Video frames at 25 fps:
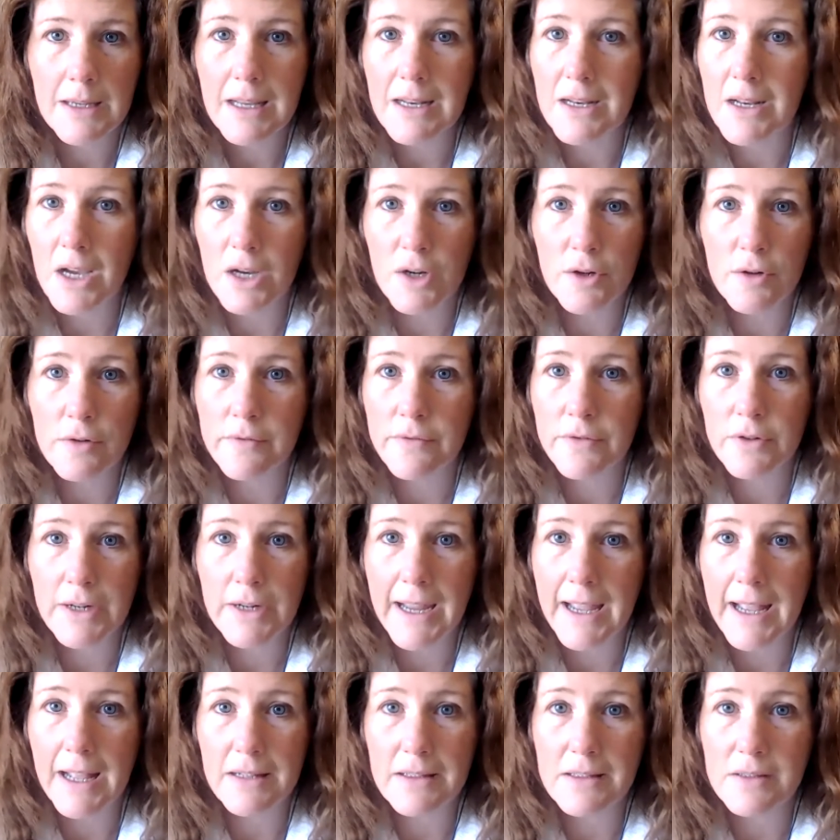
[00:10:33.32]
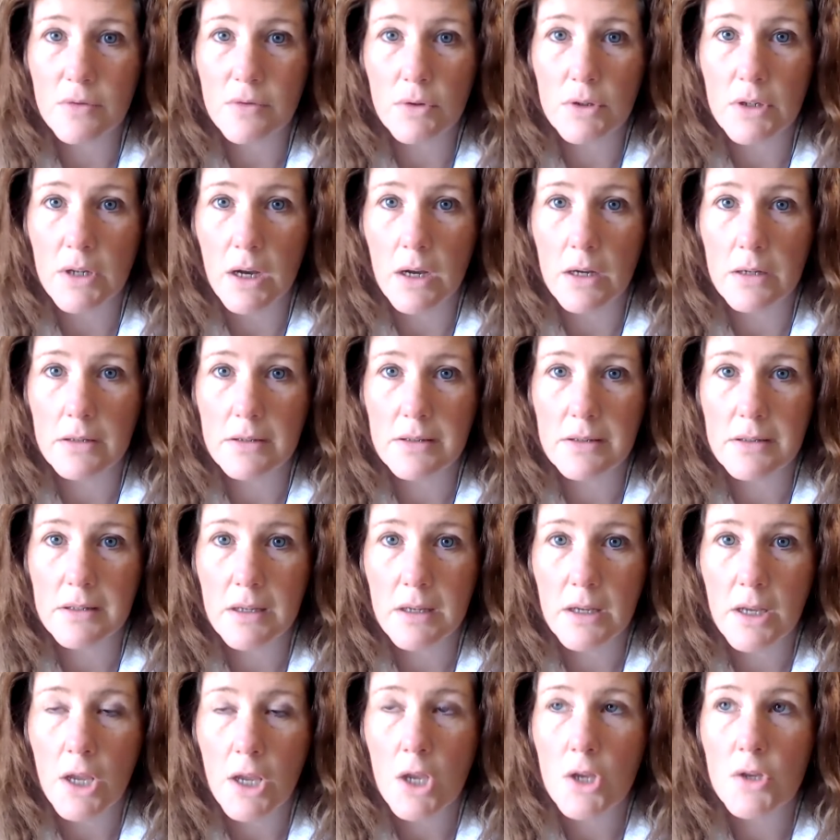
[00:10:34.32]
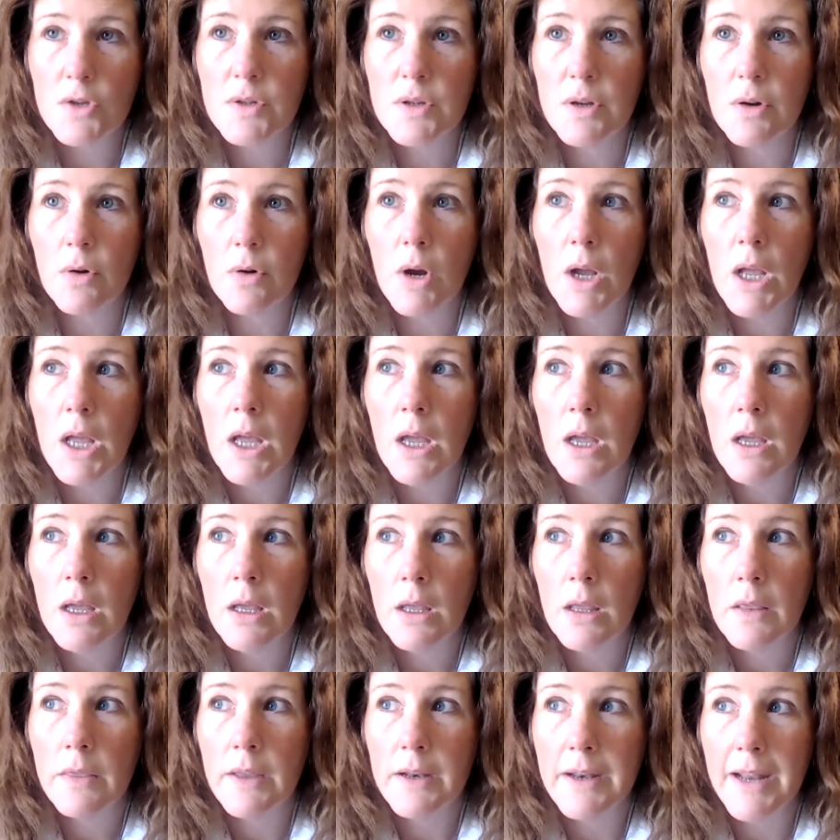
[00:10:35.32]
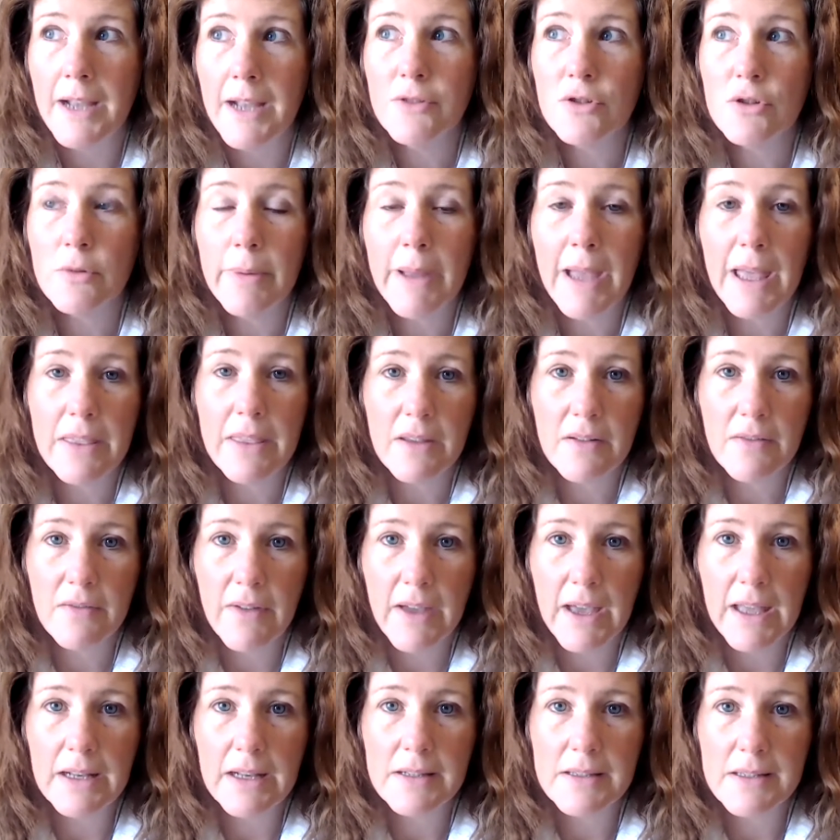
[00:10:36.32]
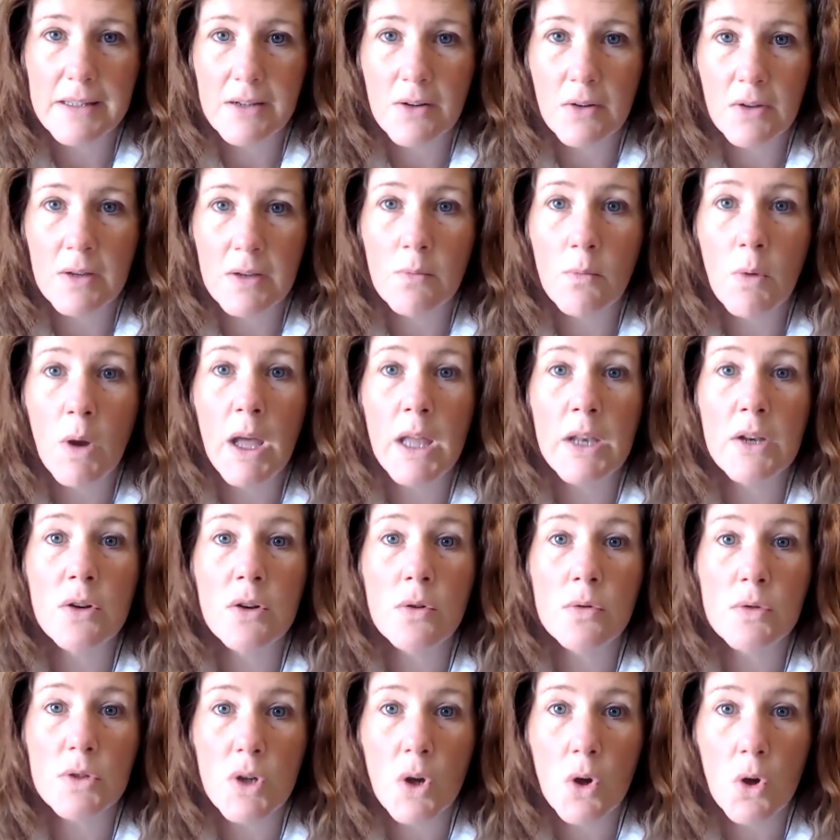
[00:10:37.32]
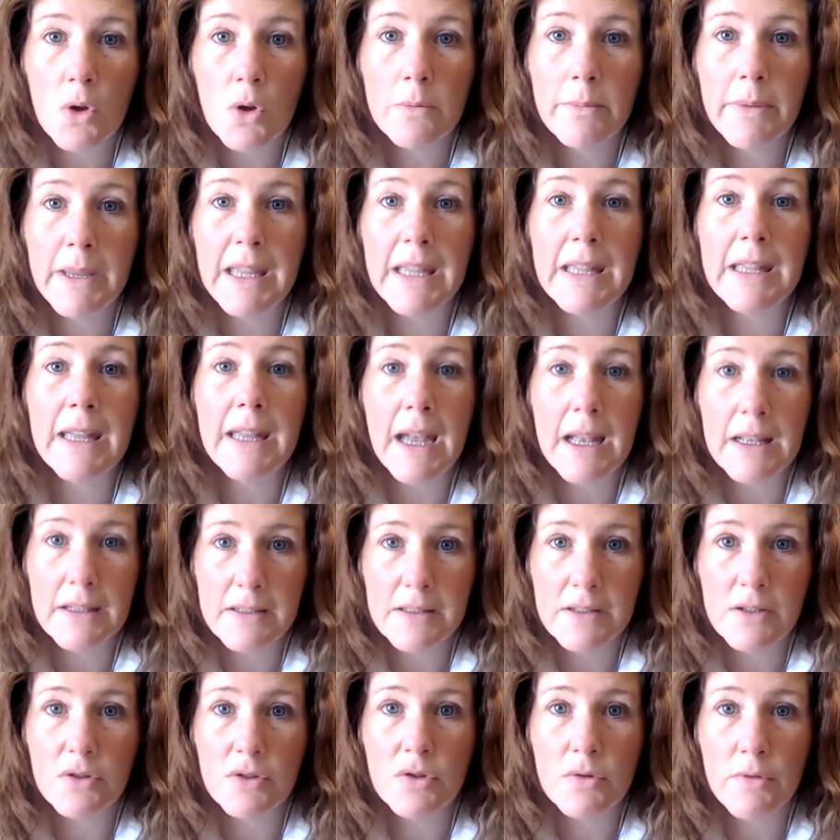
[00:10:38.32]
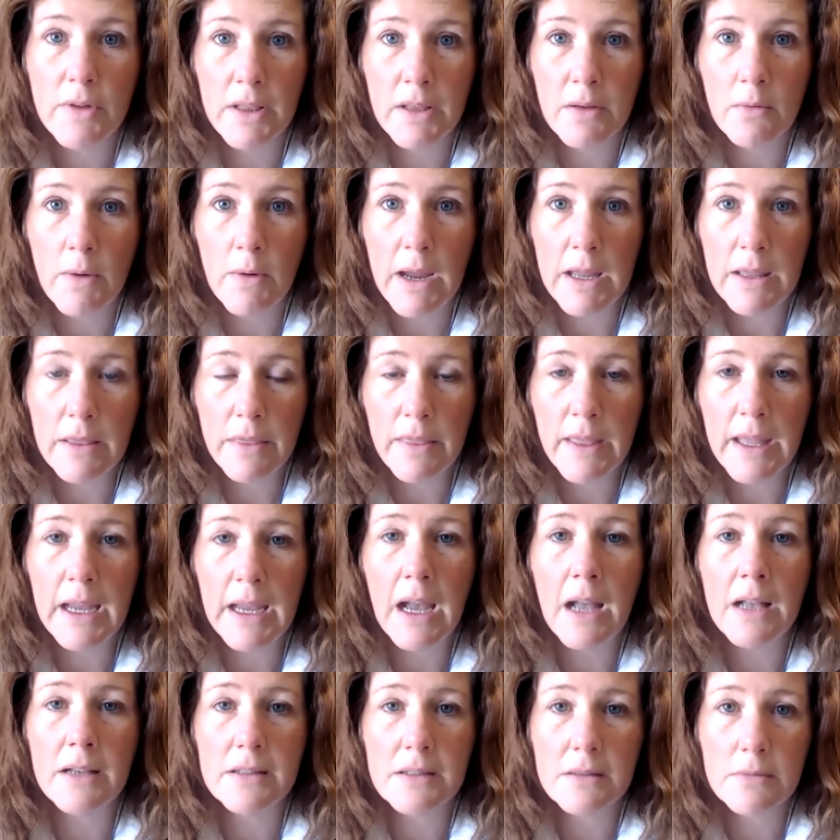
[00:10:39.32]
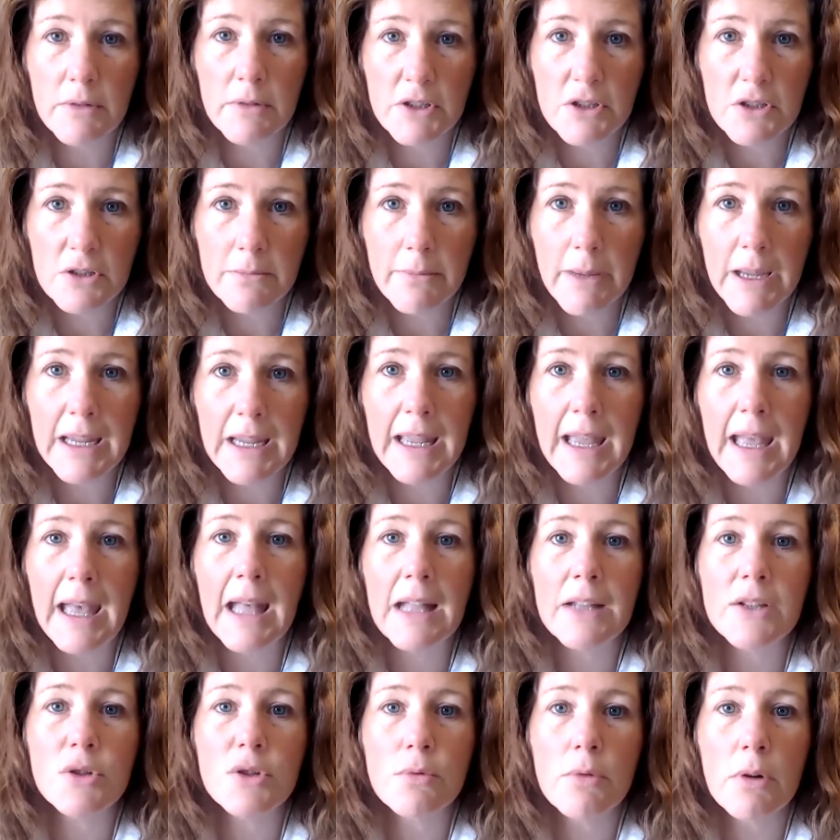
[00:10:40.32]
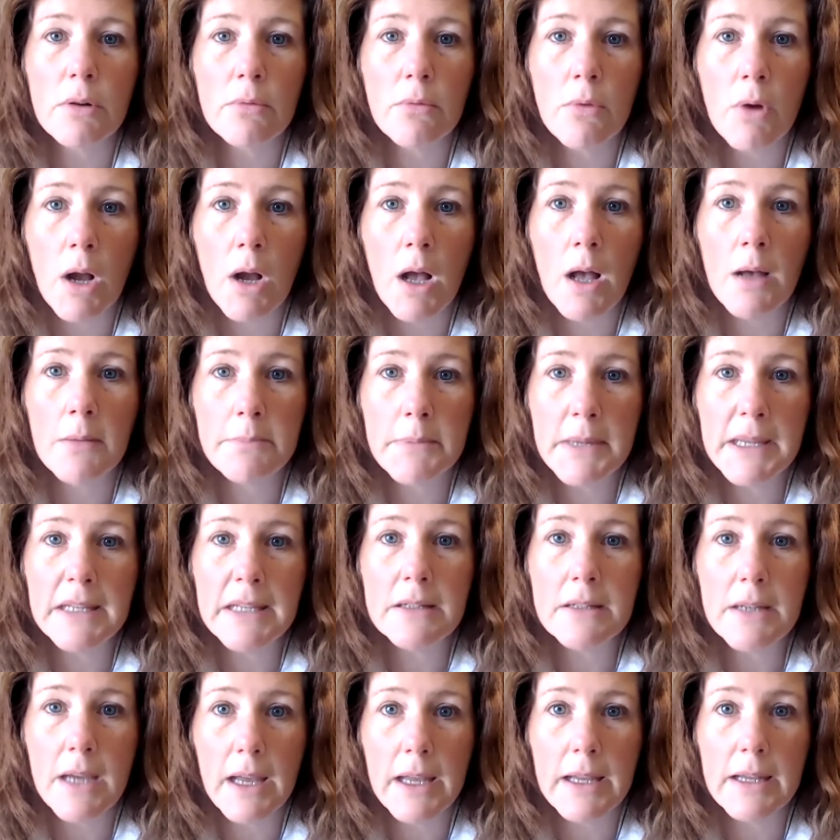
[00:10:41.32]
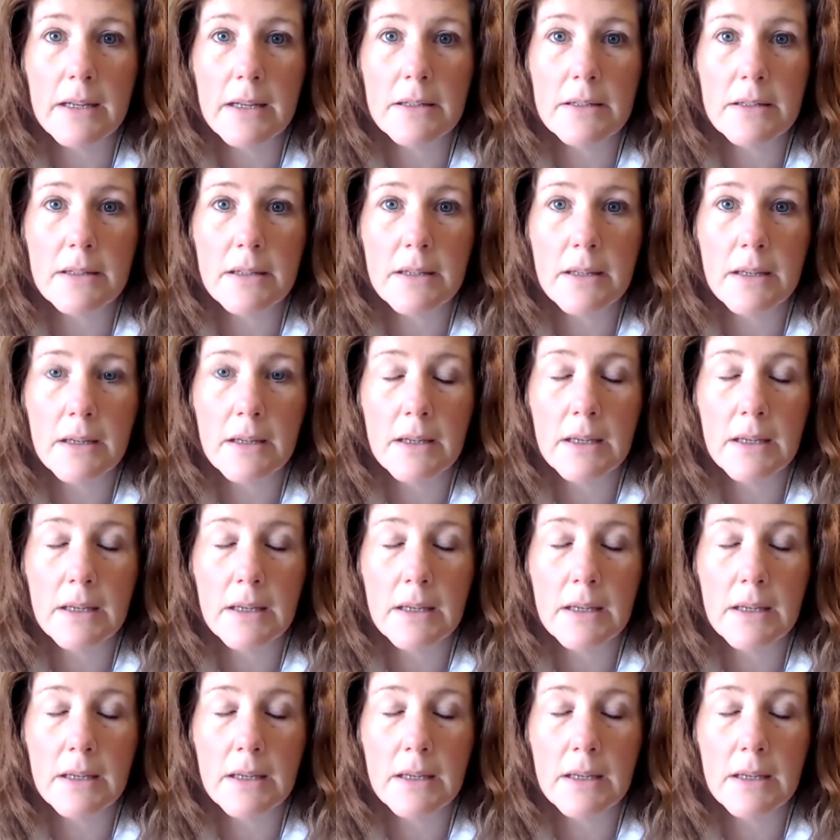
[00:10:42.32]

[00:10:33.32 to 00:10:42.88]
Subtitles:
Not good for cats or dogs. So the naturopathic vet is the only one who told me, yes, you're doing the right thing. I switched my cat to a raw meat diet.